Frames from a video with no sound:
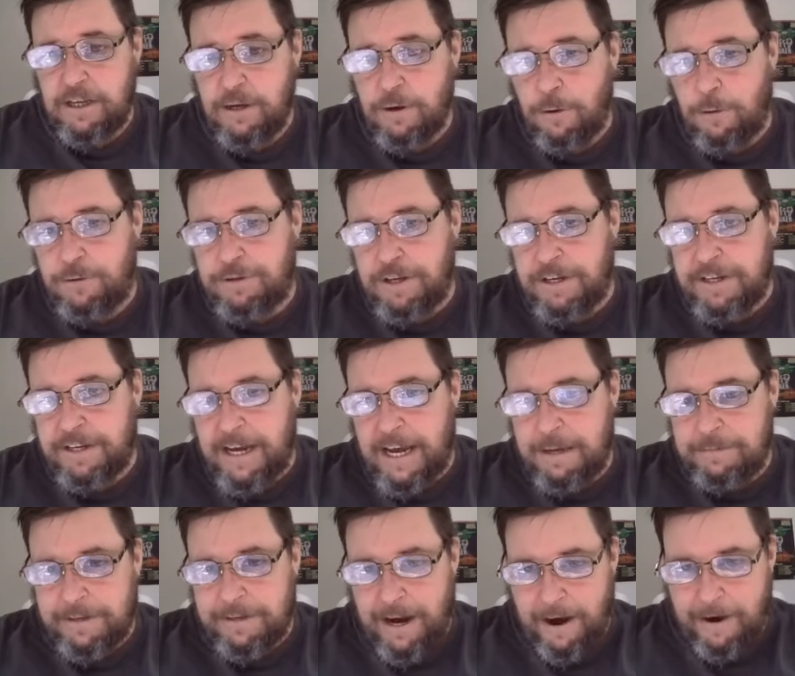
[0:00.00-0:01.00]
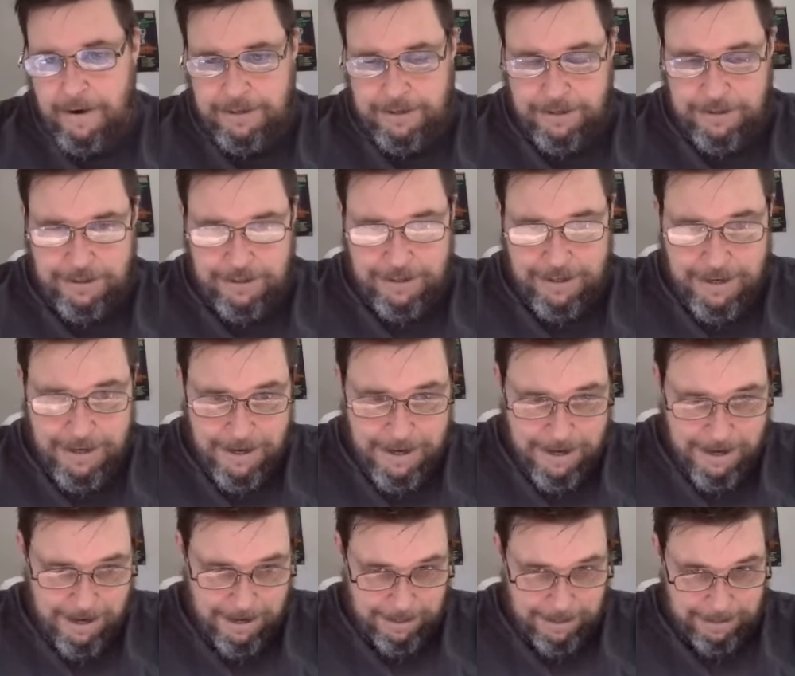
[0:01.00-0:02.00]
all the named characters
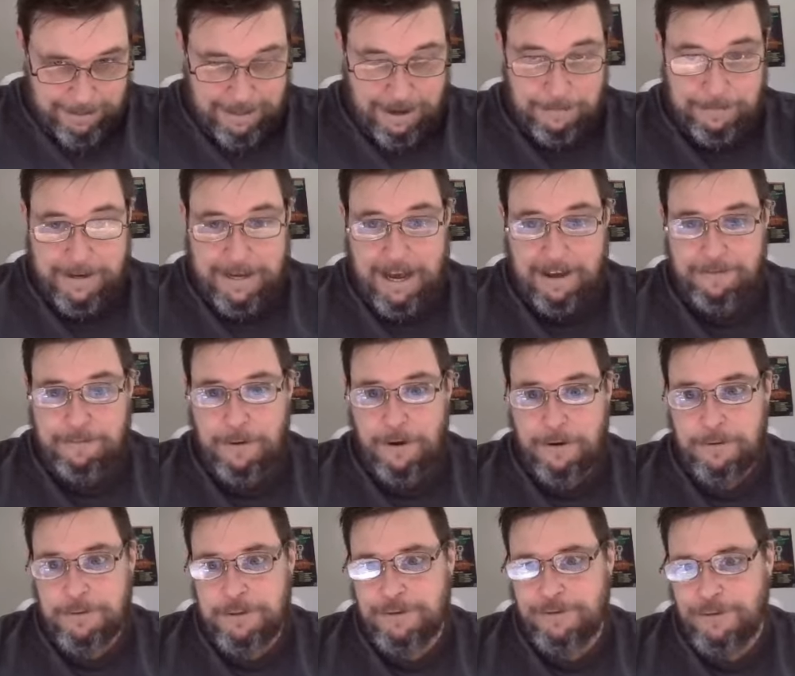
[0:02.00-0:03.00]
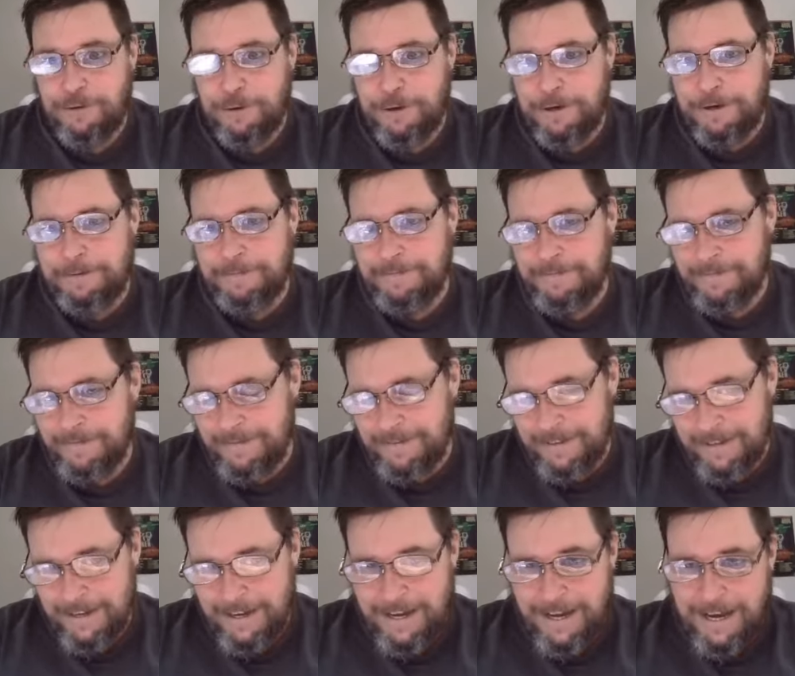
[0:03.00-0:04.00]
that we have models for.
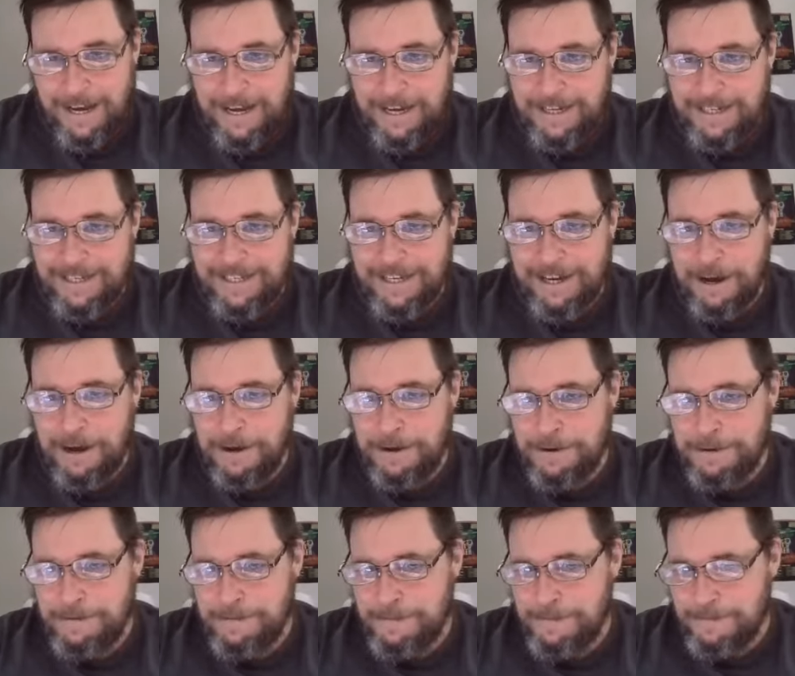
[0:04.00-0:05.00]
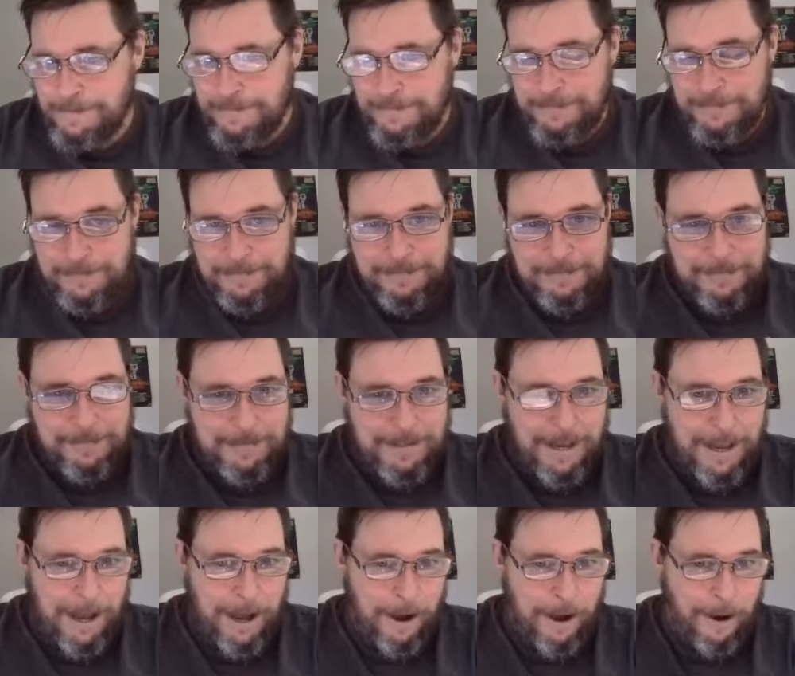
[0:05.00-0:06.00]
So
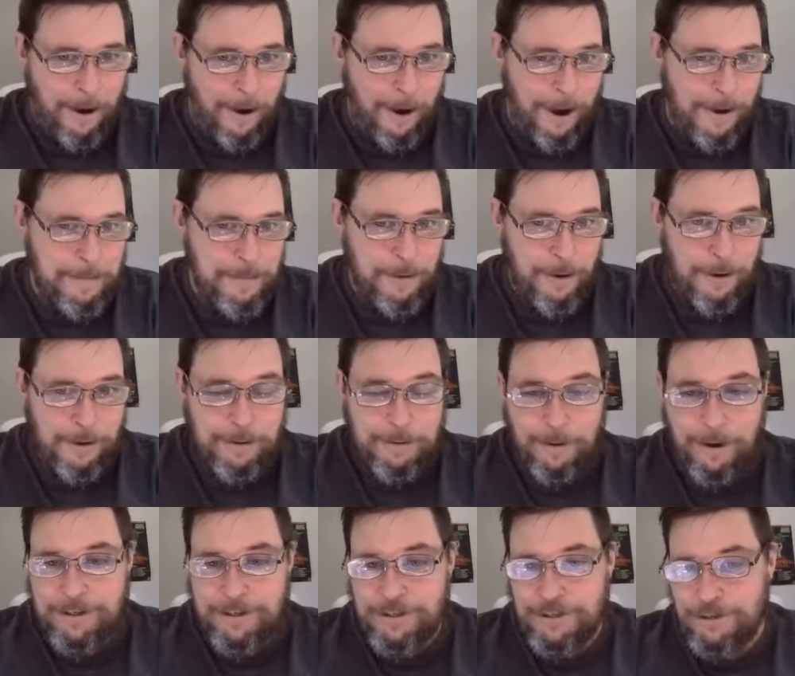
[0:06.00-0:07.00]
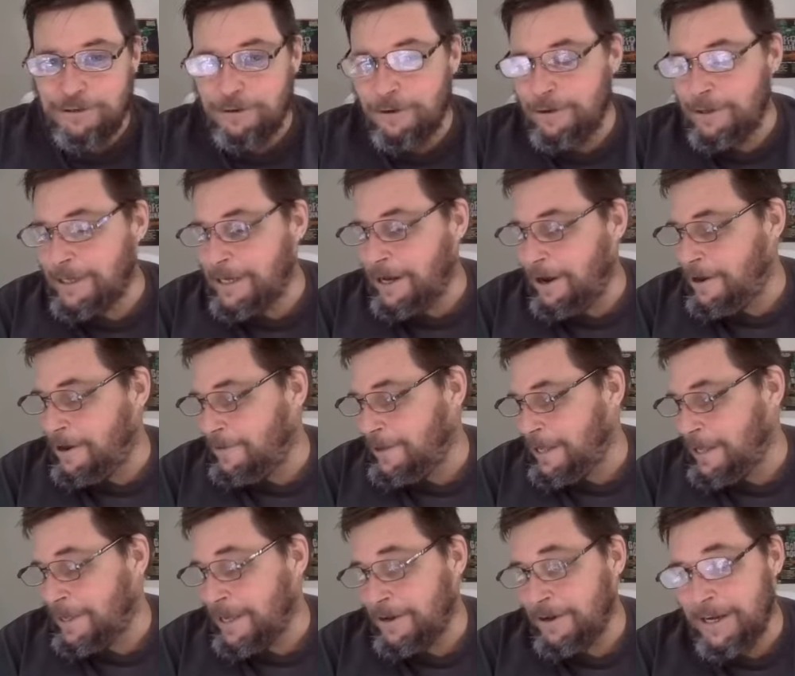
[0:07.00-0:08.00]
I'm not quite sure. The
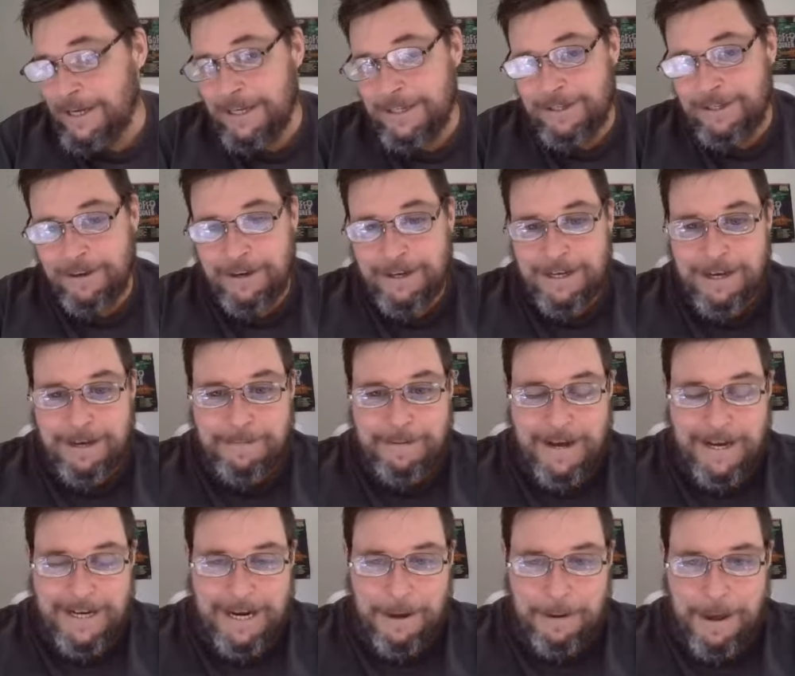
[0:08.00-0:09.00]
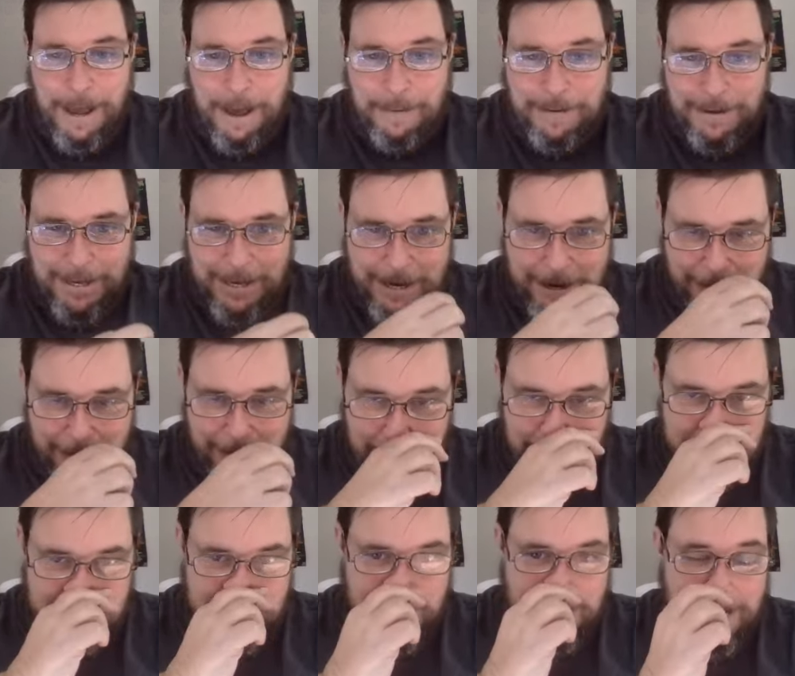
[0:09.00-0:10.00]
only thing I can tell you about Epic
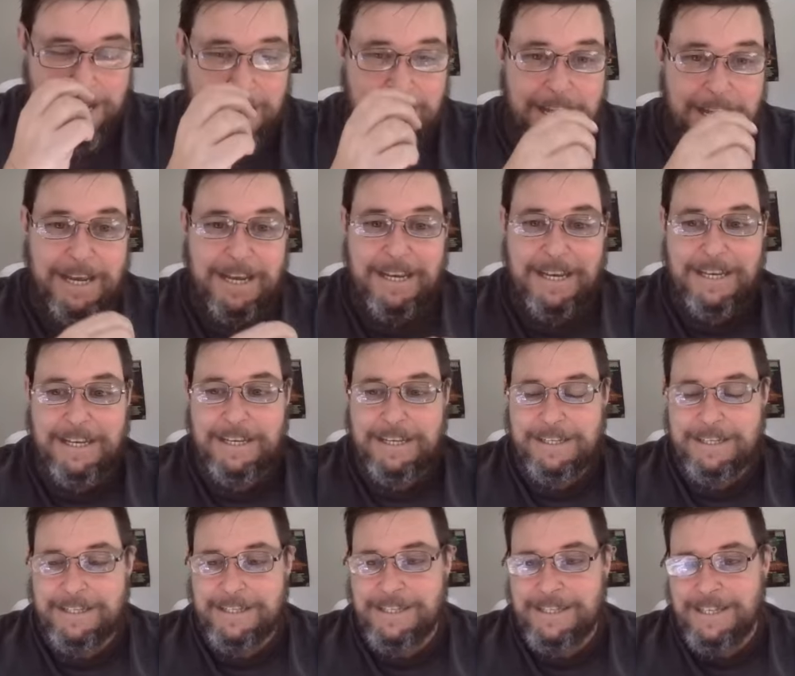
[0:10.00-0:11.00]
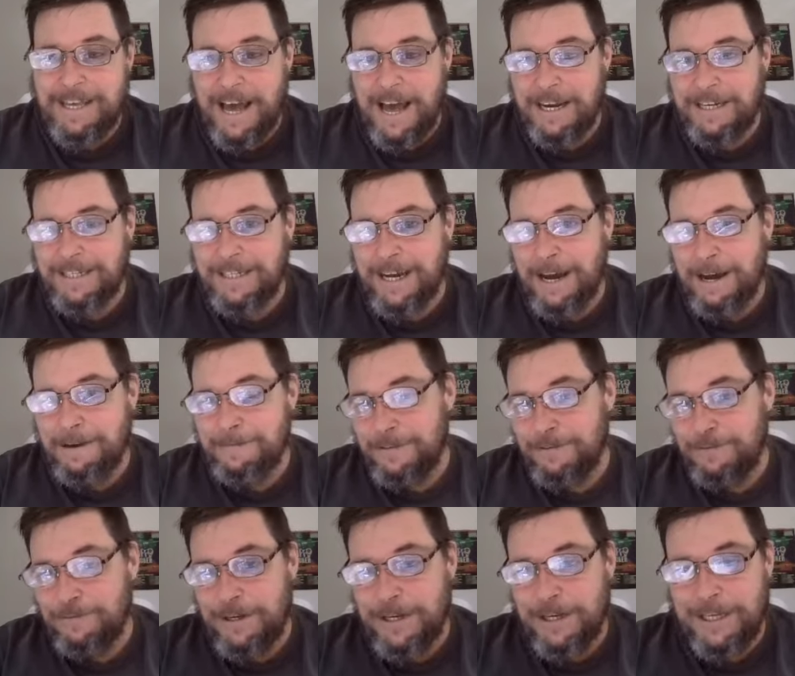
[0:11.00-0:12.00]
Heroes is that
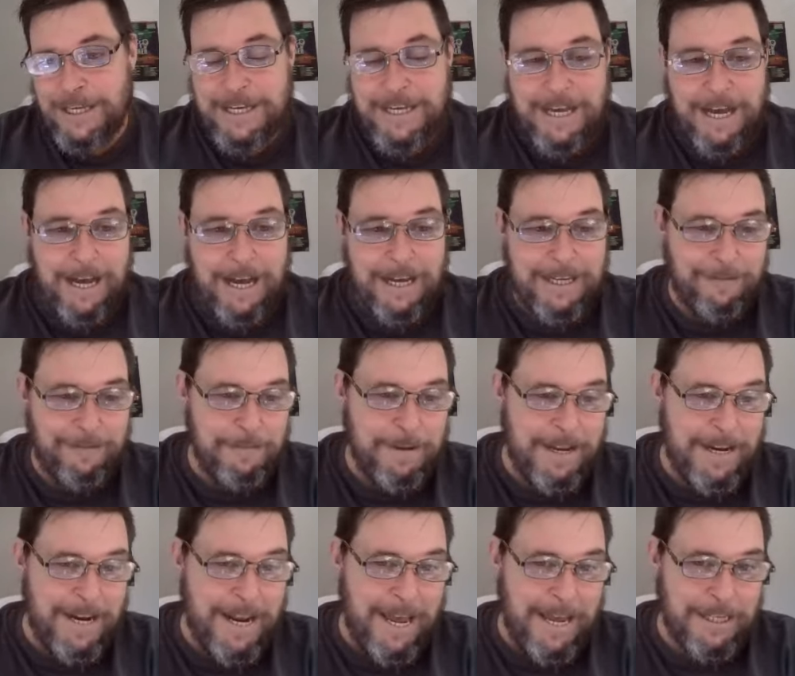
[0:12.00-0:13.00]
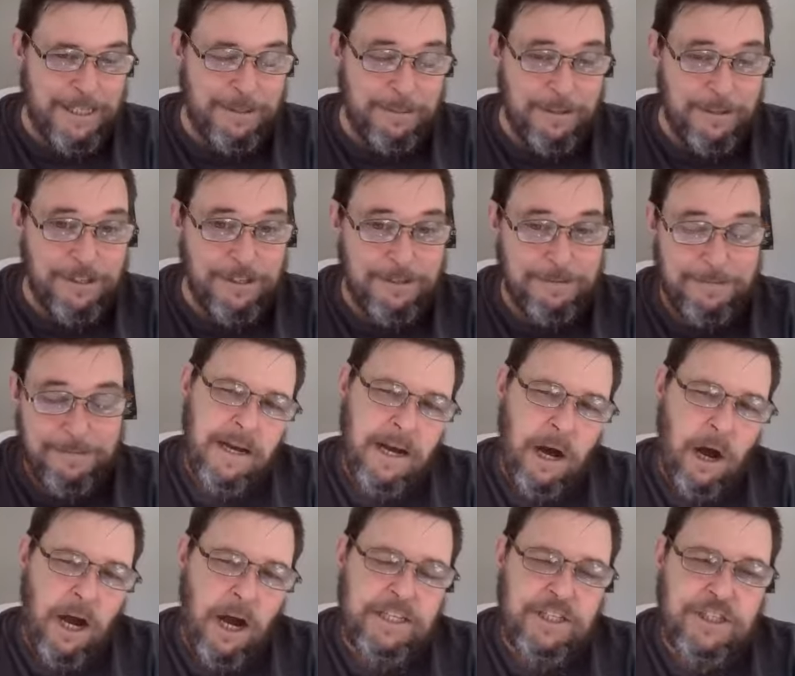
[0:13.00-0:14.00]
really you can't give them enhancements.
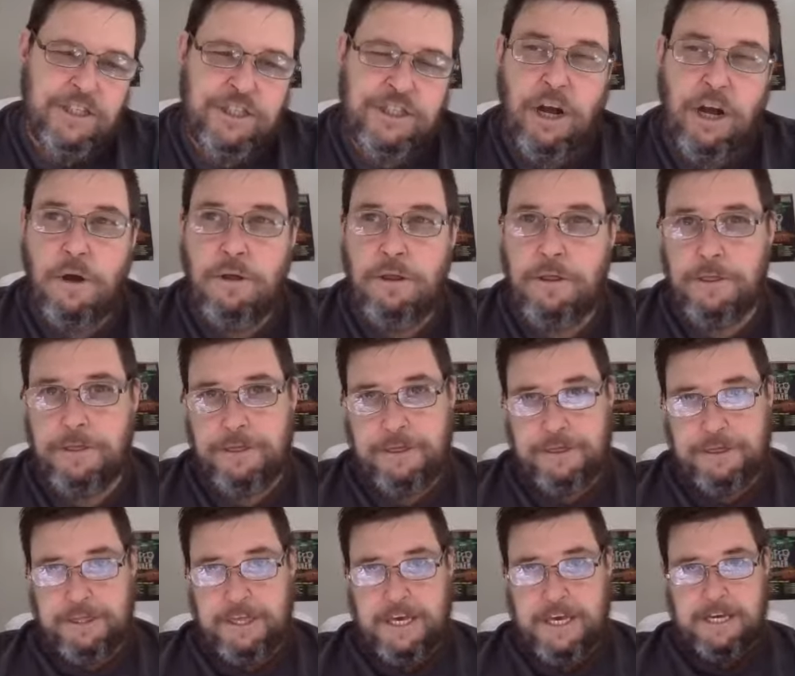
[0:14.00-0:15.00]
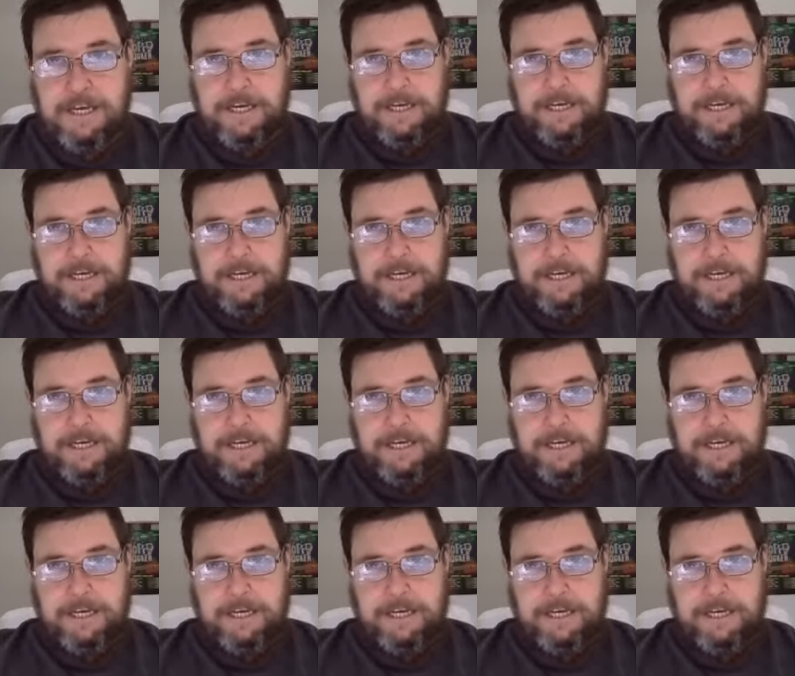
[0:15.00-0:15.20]
I don't think